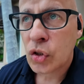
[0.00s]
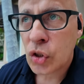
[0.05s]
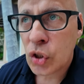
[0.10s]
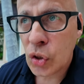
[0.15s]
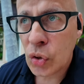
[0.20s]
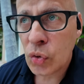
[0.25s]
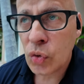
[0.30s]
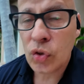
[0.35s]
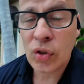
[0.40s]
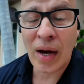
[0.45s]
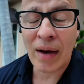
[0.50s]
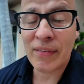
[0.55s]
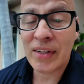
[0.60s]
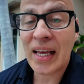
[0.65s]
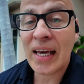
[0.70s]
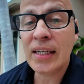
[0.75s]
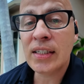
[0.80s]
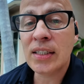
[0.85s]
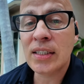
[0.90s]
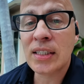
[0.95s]
2, you have
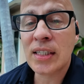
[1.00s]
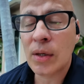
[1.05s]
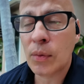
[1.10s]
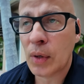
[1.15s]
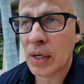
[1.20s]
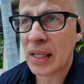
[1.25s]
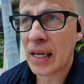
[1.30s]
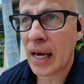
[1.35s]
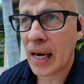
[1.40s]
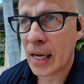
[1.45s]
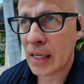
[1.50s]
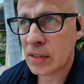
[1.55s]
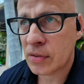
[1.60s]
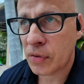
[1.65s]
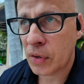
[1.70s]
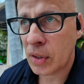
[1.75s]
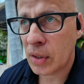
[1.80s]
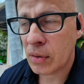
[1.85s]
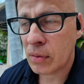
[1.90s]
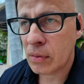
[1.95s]
an agency running ads
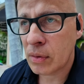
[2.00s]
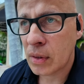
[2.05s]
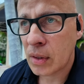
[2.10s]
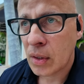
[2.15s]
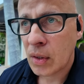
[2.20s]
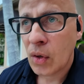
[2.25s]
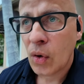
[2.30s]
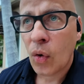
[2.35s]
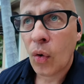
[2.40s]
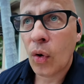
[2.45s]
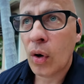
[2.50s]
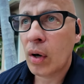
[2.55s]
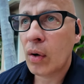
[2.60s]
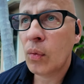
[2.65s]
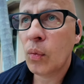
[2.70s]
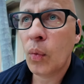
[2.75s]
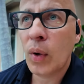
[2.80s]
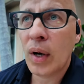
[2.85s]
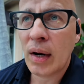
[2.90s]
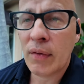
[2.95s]
for you,
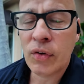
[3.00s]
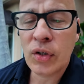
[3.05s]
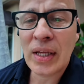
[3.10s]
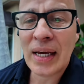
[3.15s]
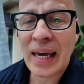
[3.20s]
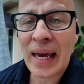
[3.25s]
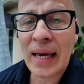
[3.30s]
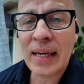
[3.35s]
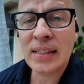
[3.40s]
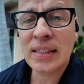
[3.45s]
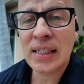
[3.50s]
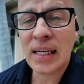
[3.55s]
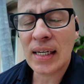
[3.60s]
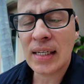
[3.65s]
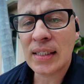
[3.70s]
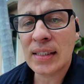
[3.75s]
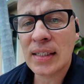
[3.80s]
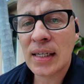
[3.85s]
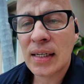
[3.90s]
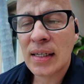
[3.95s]
or whatever the case
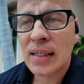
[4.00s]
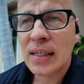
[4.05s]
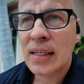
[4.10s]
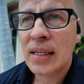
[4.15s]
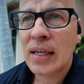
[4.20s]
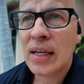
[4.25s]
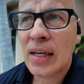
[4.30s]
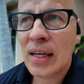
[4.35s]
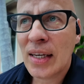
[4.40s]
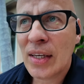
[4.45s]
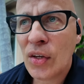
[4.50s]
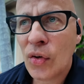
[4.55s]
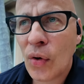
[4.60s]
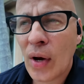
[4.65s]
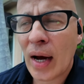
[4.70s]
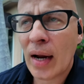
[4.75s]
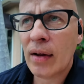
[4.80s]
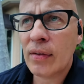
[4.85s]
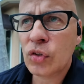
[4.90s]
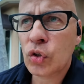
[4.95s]
is, you
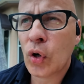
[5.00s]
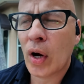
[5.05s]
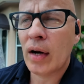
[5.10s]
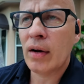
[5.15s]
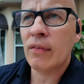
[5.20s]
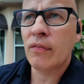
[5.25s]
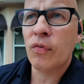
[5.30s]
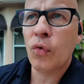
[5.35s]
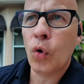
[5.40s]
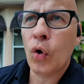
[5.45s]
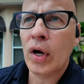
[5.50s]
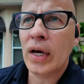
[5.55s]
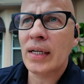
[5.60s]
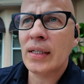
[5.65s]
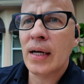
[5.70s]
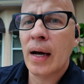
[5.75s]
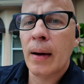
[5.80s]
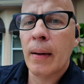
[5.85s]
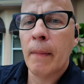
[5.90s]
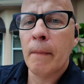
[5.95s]
got to try to
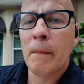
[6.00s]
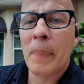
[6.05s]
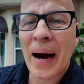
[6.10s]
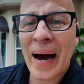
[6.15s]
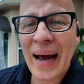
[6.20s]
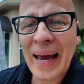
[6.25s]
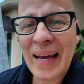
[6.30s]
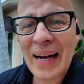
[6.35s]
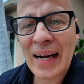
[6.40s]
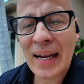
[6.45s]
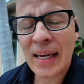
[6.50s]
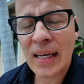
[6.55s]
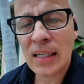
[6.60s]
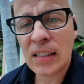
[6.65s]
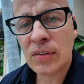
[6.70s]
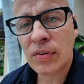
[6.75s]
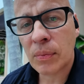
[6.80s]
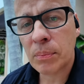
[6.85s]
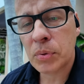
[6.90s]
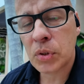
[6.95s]
avoid buying
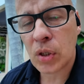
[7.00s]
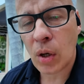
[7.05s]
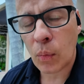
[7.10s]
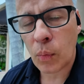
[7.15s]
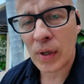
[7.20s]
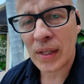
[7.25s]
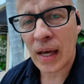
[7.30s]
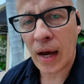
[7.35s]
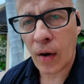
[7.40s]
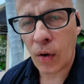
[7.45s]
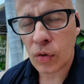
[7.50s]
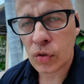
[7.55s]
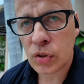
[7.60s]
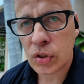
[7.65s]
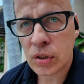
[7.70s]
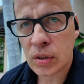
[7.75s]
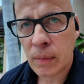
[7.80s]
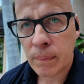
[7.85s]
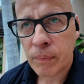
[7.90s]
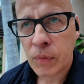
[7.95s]
leads from someone
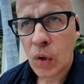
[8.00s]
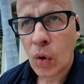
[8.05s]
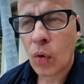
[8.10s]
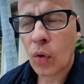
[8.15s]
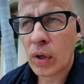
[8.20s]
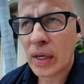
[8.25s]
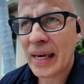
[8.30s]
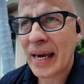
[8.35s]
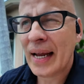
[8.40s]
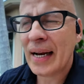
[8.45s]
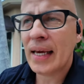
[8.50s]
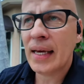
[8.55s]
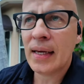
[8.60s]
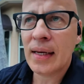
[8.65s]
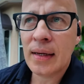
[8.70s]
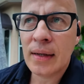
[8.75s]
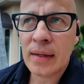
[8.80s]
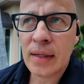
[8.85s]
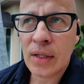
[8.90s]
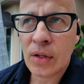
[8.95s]
else or
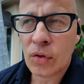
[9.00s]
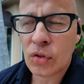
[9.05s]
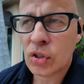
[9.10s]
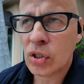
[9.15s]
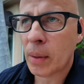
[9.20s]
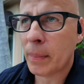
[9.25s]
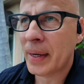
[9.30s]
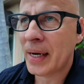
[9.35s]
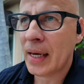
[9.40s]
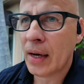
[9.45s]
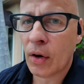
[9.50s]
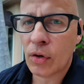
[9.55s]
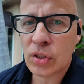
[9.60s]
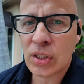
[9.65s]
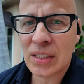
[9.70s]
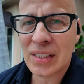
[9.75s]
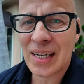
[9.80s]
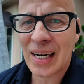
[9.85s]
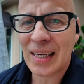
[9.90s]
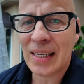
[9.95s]
getting, somebody
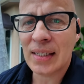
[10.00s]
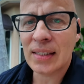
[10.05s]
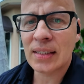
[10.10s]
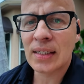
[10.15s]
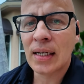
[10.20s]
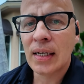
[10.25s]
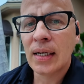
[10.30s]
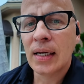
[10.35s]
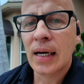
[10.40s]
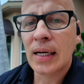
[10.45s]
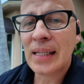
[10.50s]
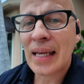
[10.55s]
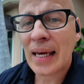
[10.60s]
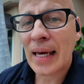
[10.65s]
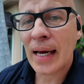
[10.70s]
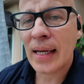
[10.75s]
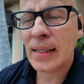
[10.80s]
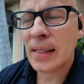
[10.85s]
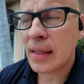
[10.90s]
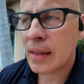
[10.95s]
else's leads. And
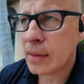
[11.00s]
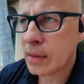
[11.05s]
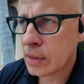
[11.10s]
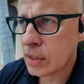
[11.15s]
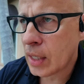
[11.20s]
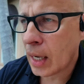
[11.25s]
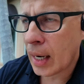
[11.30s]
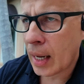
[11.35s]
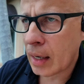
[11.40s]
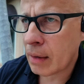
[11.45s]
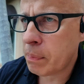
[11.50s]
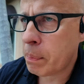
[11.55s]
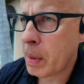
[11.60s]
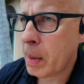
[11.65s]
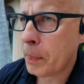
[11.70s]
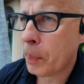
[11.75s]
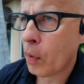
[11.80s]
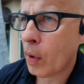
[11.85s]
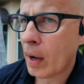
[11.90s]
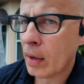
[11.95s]
again, there's a lot of
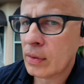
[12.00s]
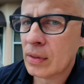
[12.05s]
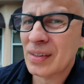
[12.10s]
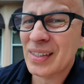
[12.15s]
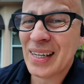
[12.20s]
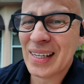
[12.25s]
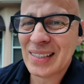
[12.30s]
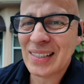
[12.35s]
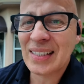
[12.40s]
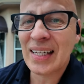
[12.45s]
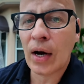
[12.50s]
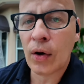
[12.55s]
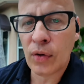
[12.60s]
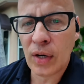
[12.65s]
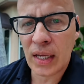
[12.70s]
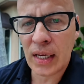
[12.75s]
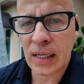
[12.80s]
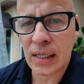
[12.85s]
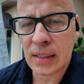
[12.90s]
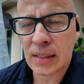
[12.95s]
people out there that sell
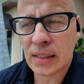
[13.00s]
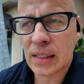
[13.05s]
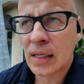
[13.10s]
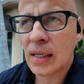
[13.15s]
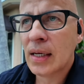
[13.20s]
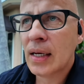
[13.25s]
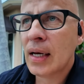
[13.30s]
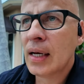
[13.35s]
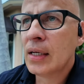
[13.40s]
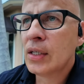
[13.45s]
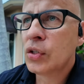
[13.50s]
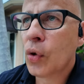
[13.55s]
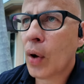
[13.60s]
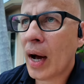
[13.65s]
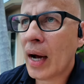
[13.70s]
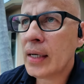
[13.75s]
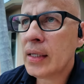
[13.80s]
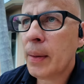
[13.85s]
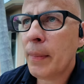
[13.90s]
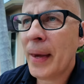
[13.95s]
leads. So
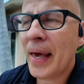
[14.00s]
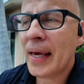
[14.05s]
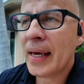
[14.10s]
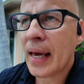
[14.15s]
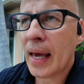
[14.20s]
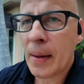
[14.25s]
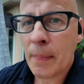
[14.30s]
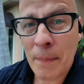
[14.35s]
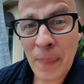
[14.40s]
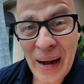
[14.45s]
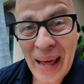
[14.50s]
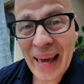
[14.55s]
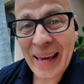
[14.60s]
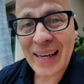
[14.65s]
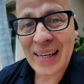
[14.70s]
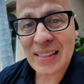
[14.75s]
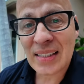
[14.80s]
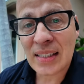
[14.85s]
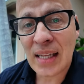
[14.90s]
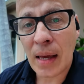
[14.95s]
I'm going to make a
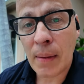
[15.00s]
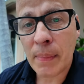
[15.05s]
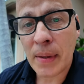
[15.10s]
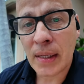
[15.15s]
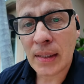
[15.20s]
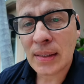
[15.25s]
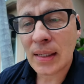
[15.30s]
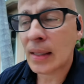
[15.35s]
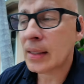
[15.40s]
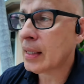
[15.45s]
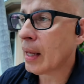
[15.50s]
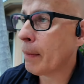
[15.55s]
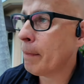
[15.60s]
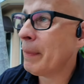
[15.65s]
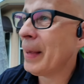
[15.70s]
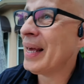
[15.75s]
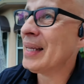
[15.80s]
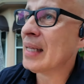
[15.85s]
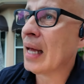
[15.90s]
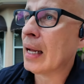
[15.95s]
blanket statement that
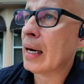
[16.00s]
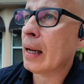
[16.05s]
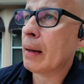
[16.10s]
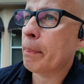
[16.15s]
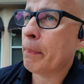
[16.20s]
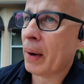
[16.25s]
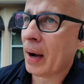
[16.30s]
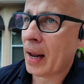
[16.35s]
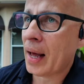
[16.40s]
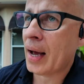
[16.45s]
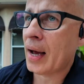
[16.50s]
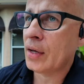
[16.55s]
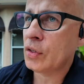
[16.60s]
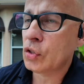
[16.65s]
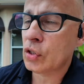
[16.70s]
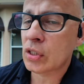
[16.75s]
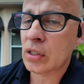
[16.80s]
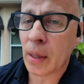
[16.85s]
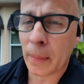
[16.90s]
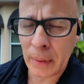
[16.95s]
may not apply
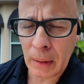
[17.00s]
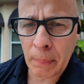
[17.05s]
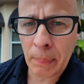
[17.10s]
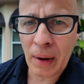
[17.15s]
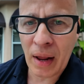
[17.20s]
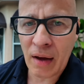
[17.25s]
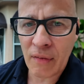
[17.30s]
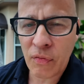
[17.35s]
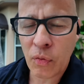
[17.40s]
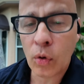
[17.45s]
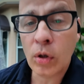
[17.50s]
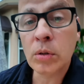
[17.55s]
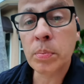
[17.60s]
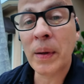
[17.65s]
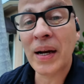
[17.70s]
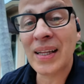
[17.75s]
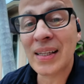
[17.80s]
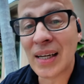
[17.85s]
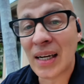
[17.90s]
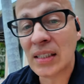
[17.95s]
to some of the platforms,
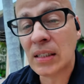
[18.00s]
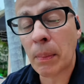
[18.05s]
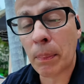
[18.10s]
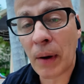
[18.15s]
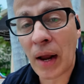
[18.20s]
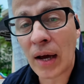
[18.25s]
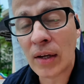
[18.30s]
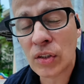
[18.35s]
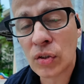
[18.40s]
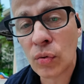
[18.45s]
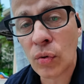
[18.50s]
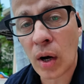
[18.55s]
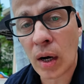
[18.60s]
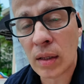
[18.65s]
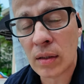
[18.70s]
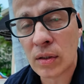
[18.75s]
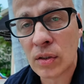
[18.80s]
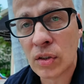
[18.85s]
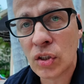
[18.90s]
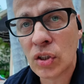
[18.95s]
but it does apply to
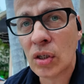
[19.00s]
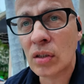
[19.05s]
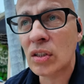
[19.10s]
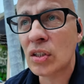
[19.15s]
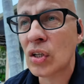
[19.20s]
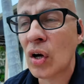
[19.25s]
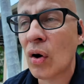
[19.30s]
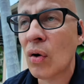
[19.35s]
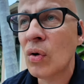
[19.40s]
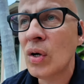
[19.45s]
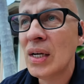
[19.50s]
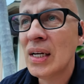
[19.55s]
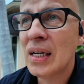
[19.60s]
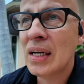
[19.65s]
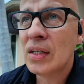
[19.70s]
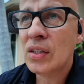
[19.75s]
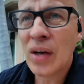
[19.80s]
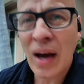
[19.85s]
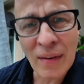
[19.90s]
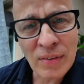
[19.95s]
others. And so
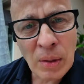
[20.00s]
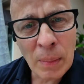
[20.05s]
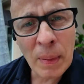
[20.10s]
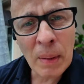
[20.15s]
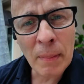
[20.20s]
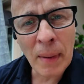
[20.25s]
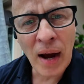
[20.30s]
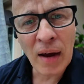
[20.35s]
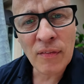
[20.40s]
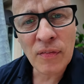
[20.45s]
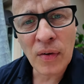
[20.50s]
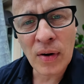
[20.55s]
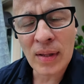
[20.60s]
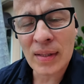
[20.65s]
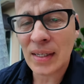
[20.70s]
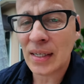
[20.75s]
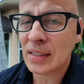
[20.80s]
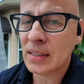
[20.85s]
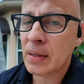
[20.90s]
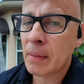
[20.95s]
you have to be mindful
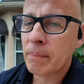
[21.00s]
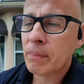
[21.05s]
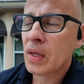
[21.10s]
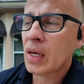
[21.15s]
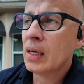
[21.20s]
of this.